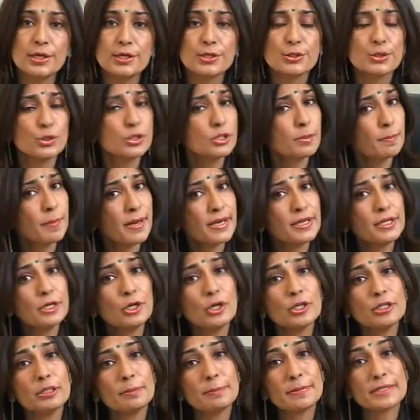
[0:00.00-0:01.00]
So
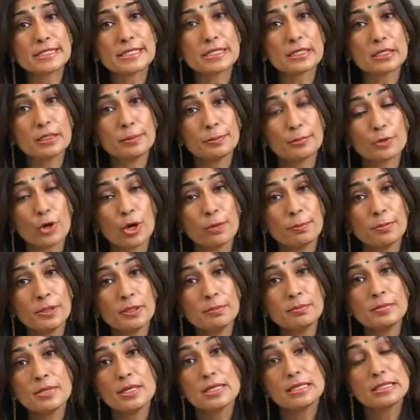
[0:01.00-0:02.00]
depending on the particular
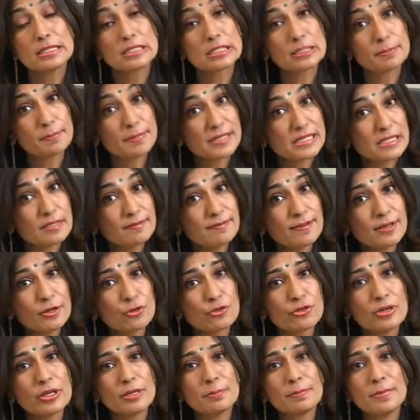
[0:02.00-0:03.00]
problem,
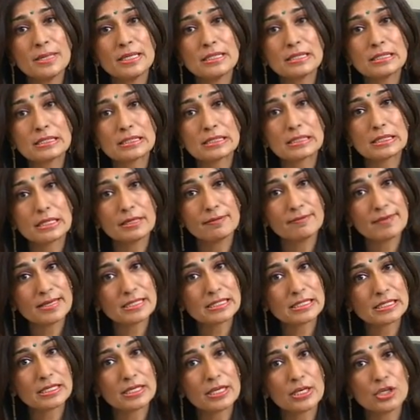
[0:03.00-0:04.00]
specific treatments,
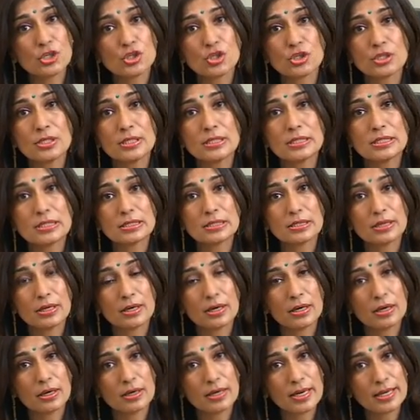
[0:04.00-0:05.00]
investigations
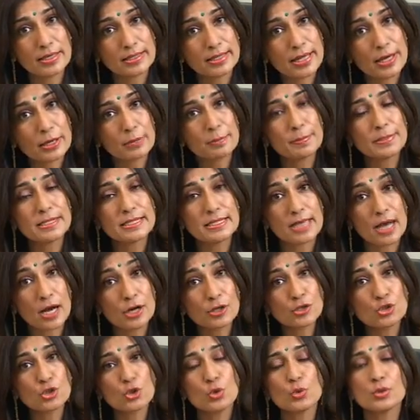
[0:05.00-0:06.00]
and therapies
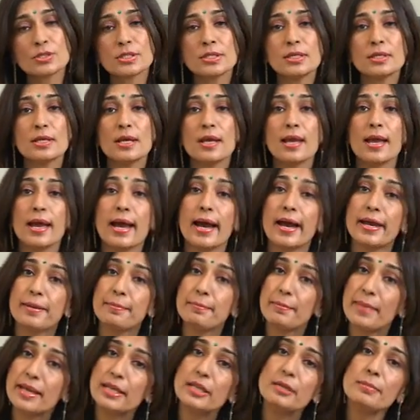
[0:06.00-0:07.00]
are chosen,
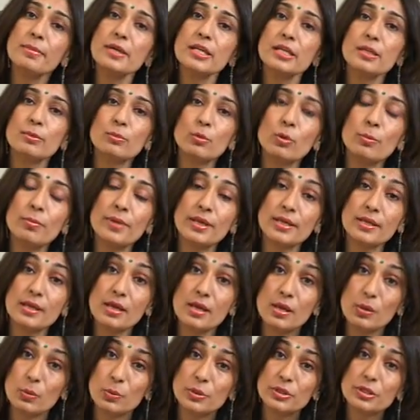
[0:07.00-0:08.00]
and many
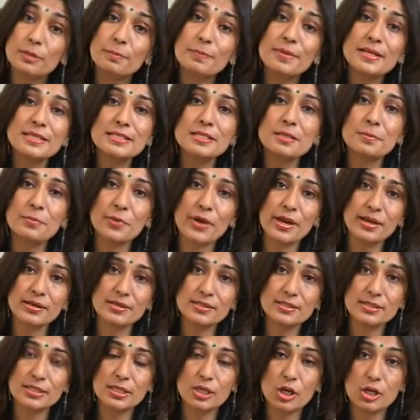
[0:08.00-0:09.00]
women with repeated
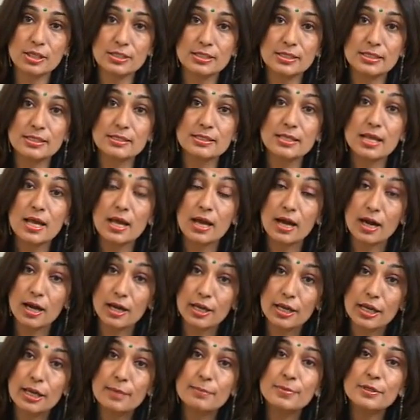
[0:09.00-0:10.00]
pregnancy losses
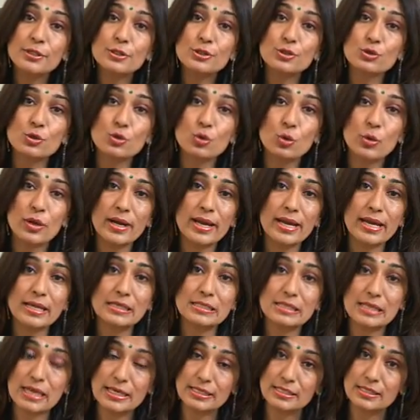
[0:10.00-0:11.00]
are able to go
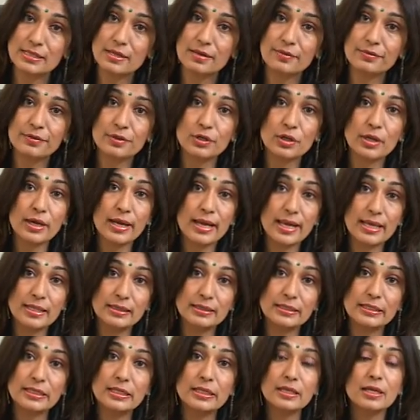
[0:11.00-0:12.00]
ahead and deliver a
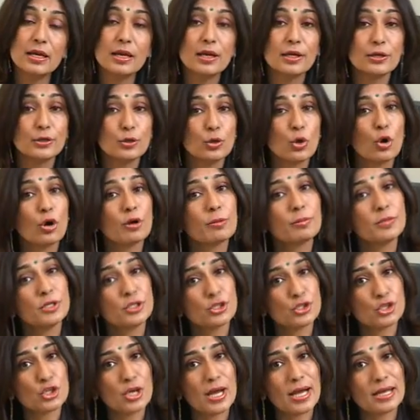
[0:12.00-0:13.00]
healthy,
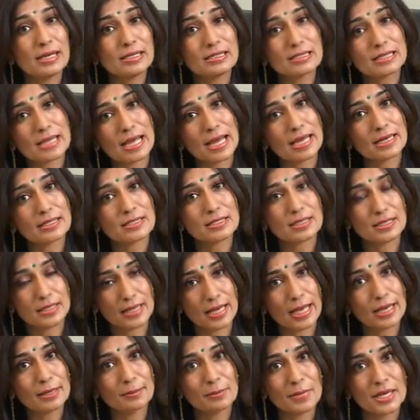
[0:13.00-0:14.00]
normal child at
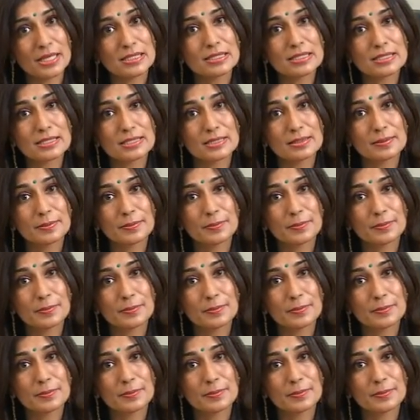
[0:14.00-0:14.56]
9 months.